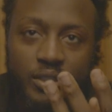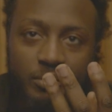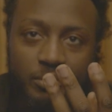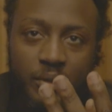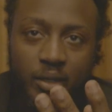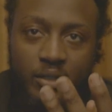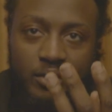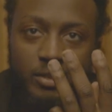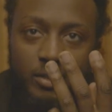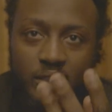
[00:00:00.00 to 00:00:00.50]

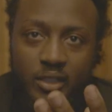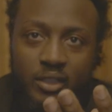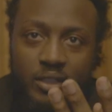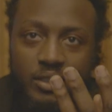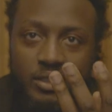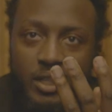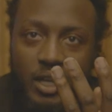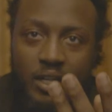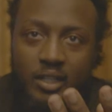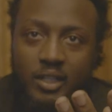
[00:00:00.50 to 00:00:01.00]
most
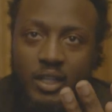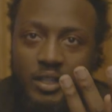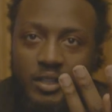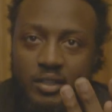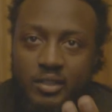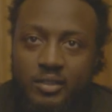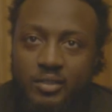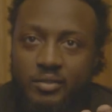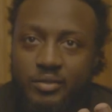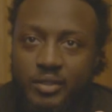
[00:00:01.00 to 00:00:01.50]
littest
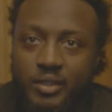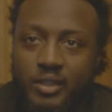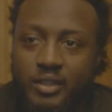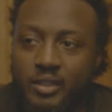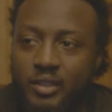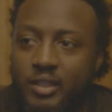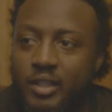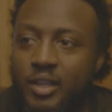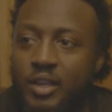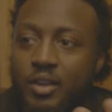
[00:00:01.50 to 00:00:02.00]
highlights in the front.
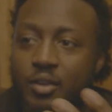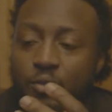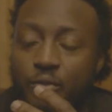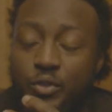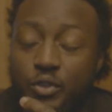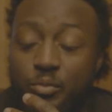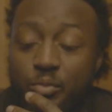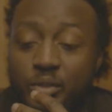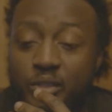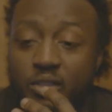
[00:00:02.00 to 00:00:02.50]

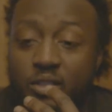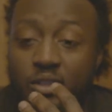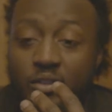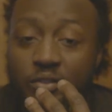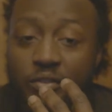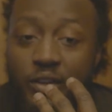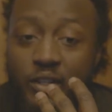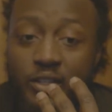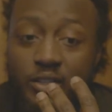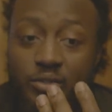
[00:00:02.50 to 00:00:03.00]
When you put your
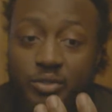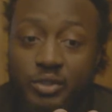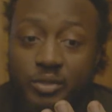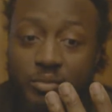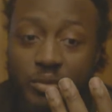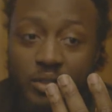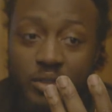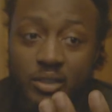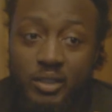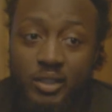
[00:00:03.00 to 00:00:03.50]
first three
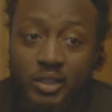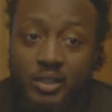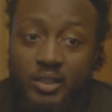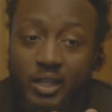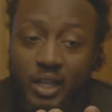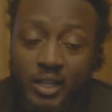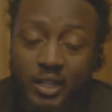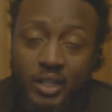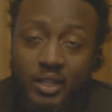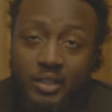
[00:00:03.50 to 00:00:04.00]
most
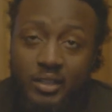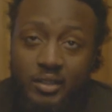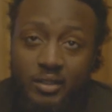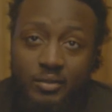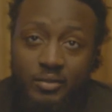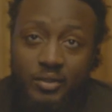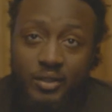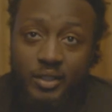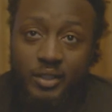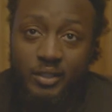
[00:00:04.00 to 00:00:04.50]
littest highlights in
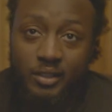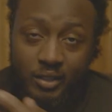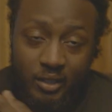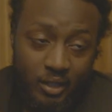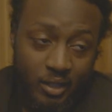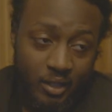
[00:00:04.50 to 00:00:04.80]
the front,